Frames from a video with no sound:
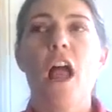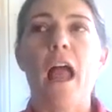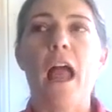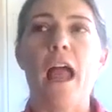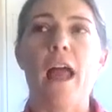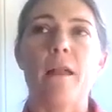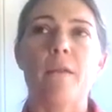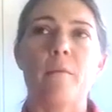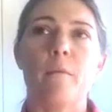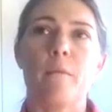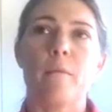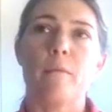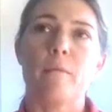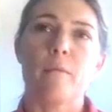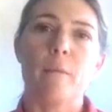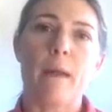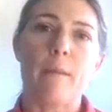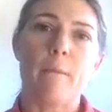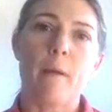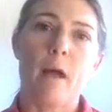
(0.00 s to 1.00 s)
and
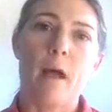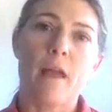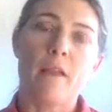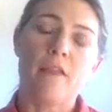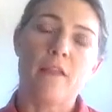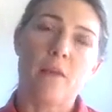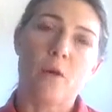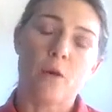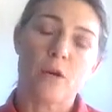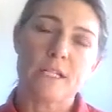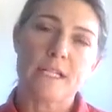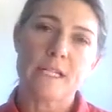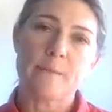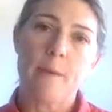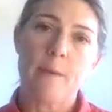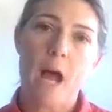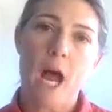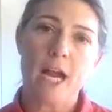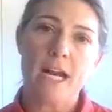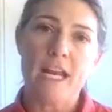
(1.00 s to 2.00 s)
my bo- the horse's
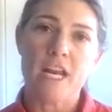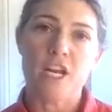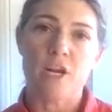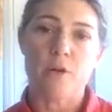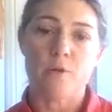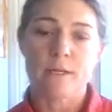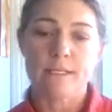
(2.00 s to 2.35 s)
body, you know,